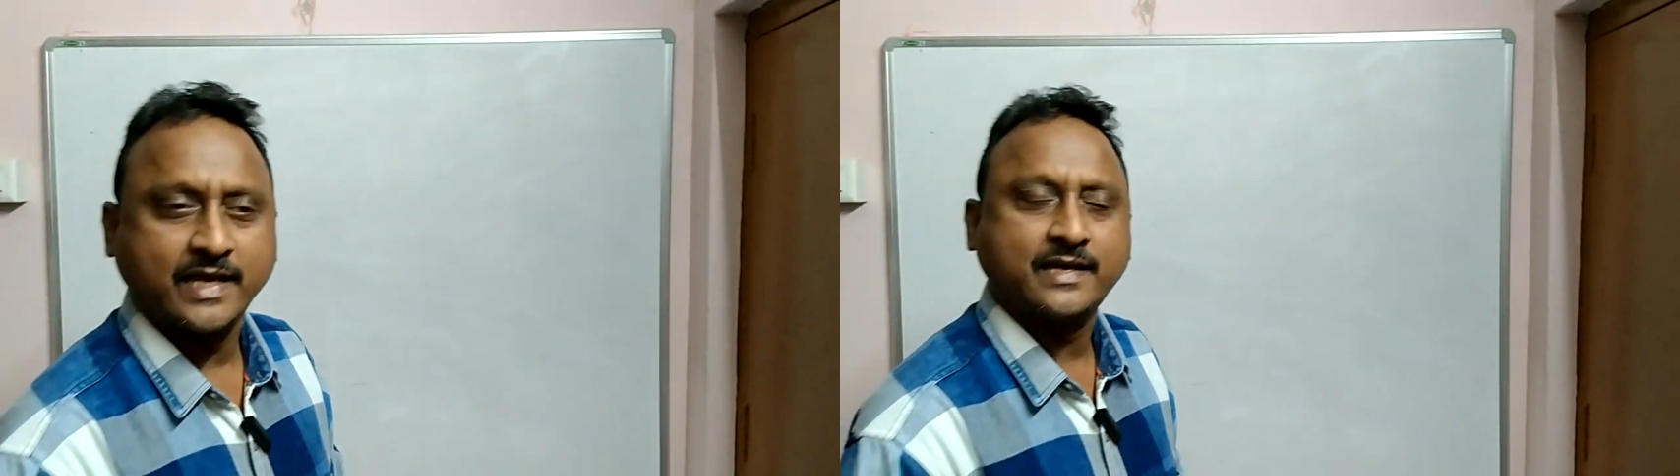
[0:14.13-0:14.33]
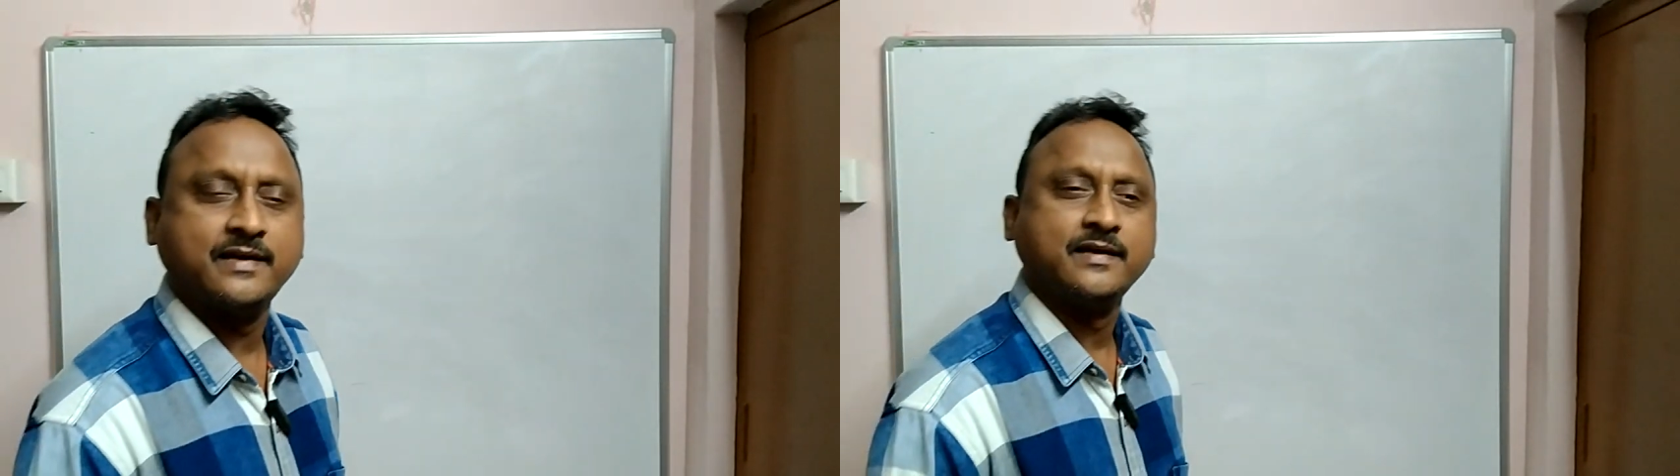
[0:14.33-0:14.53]

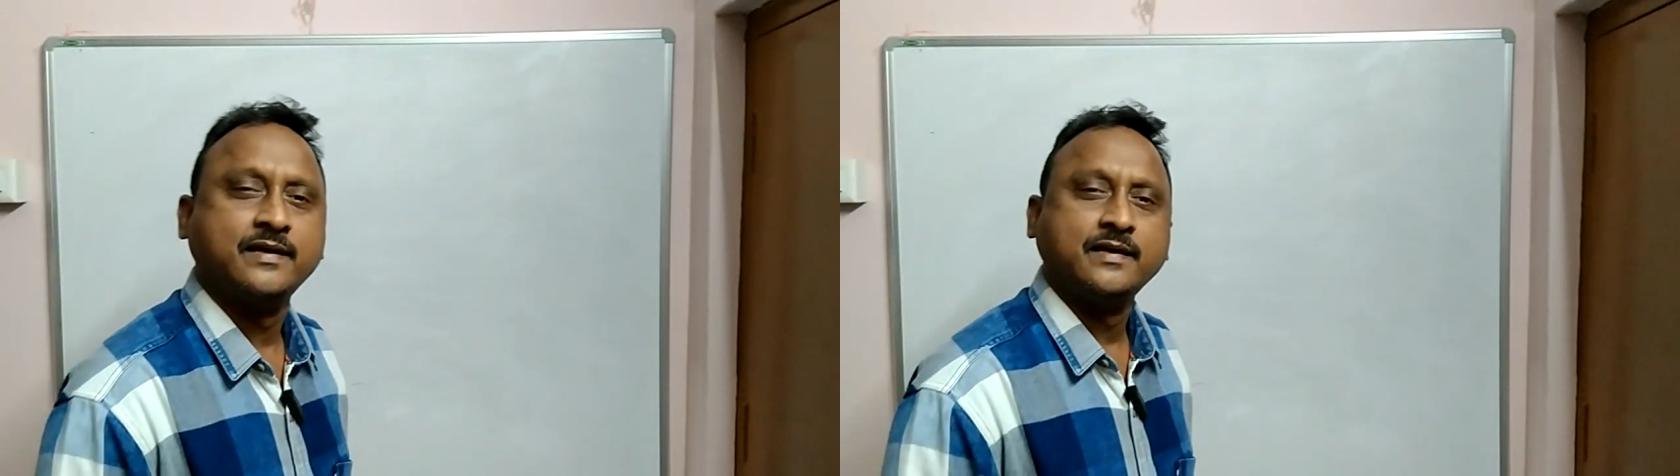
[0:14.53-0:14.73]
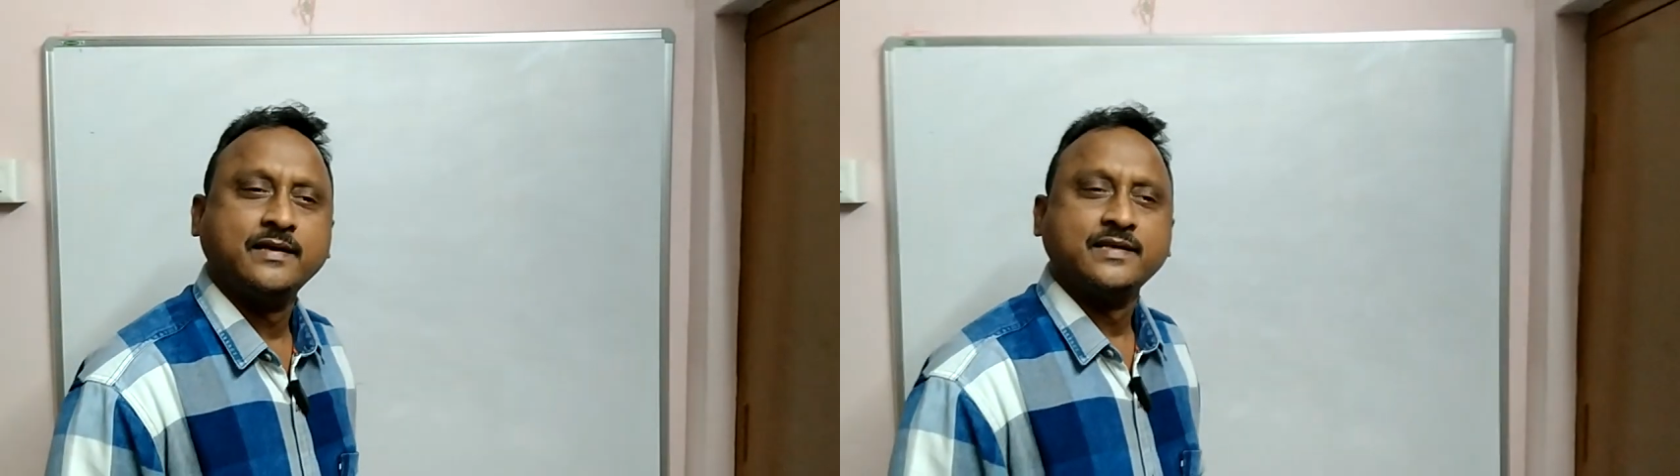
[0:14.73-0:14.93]
like
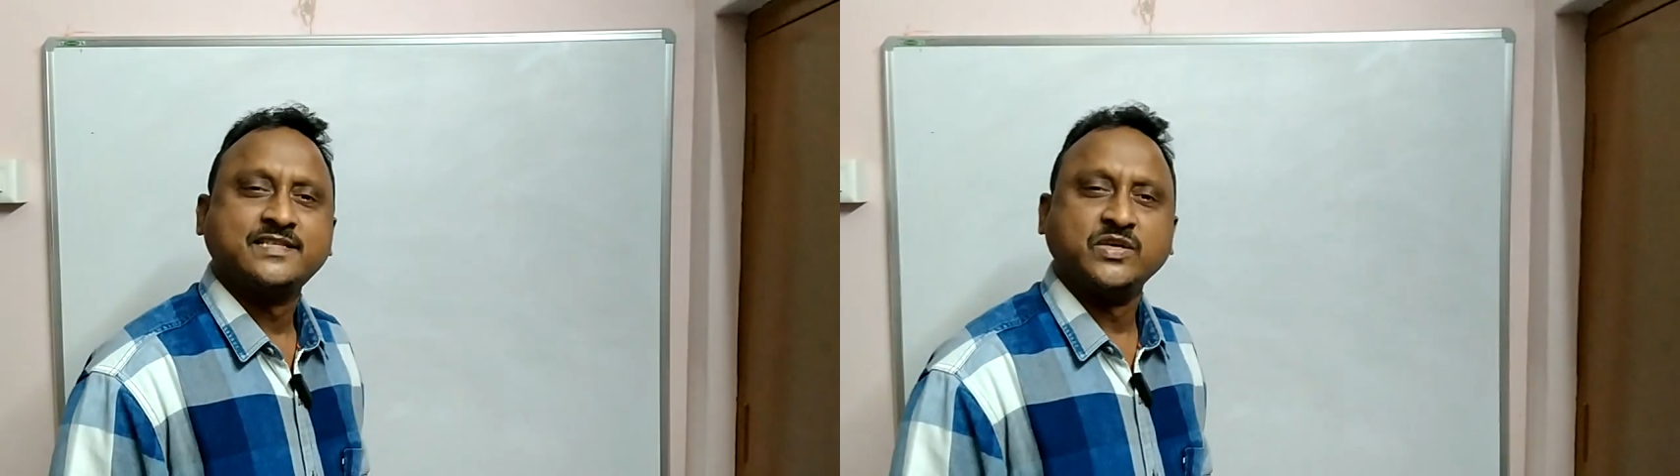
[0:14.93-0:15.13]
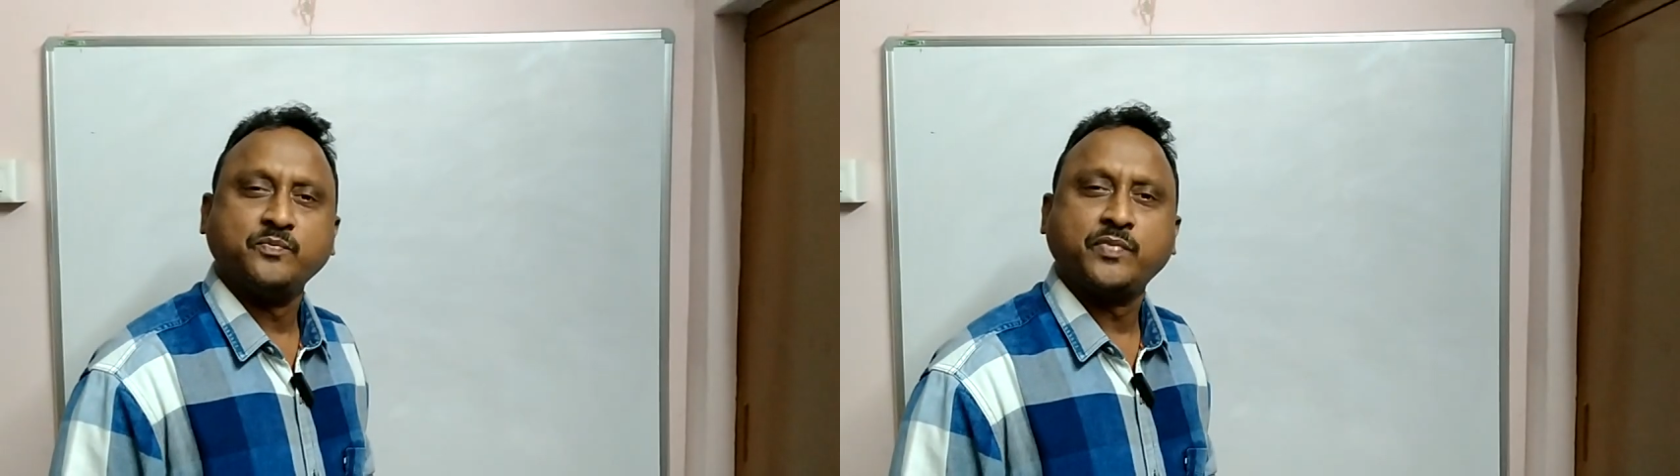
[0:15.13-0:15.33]

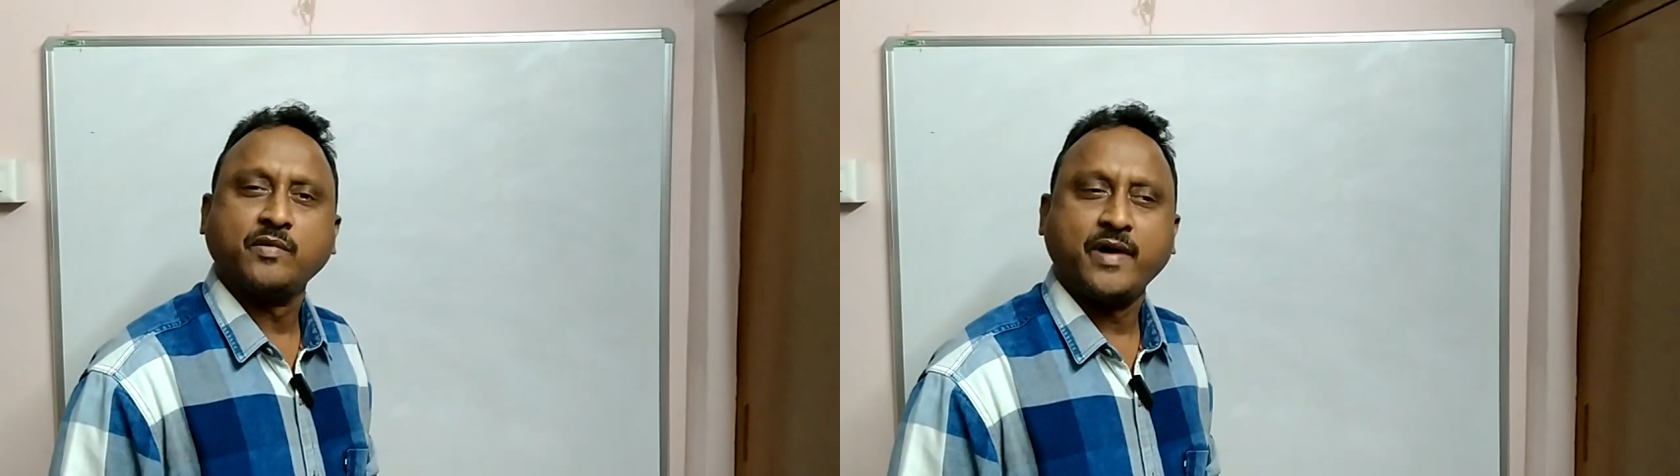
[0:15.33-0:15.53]
simple